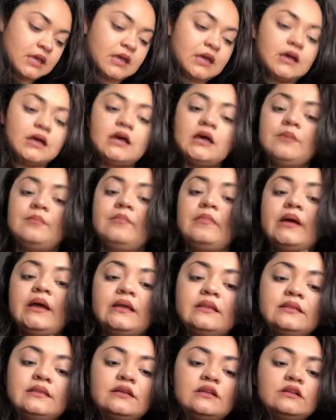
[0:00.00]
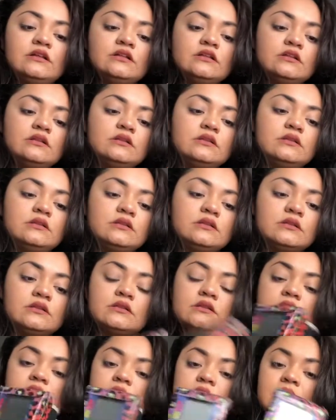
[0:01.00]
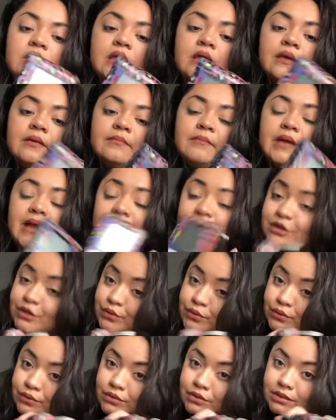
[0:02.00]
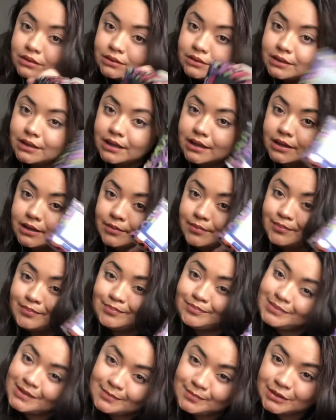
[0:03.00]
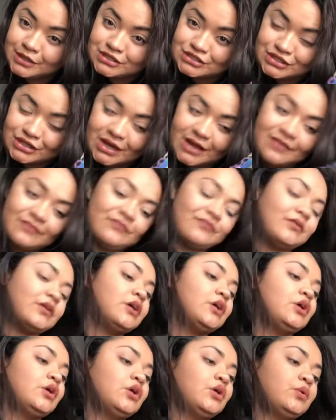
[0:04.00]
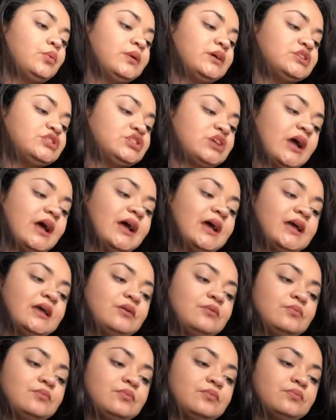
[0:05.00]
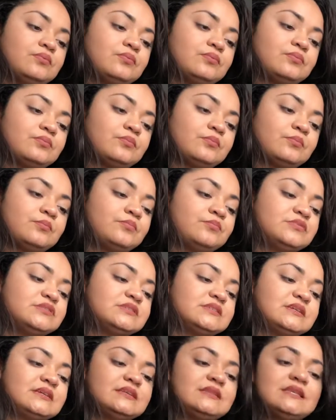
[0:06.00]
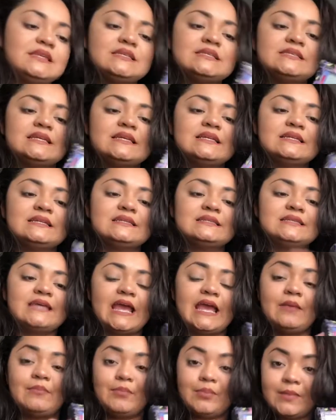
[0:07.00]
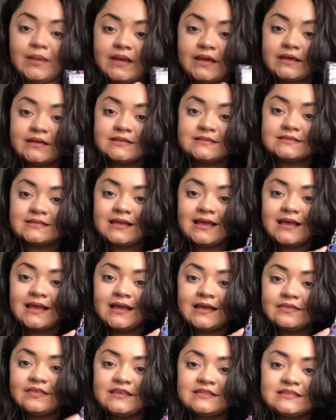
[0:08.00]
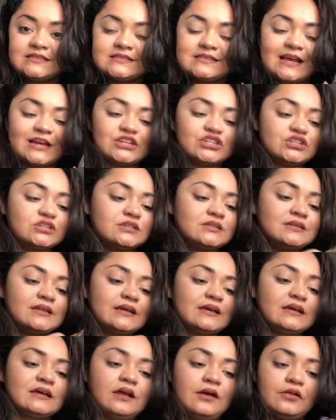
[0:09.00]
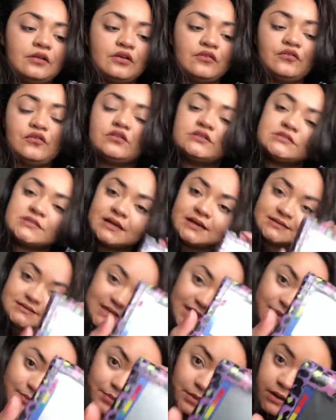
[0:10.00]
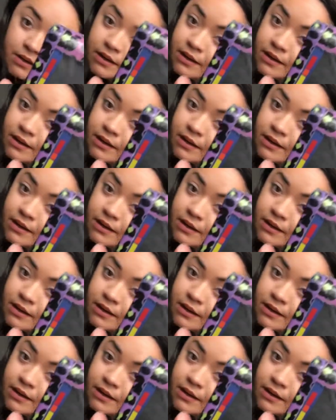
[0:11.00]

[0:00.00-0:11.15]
Um, my little manual uh, blood pressure cuff, which I did this in tape because this is actually like a colorful duct tape.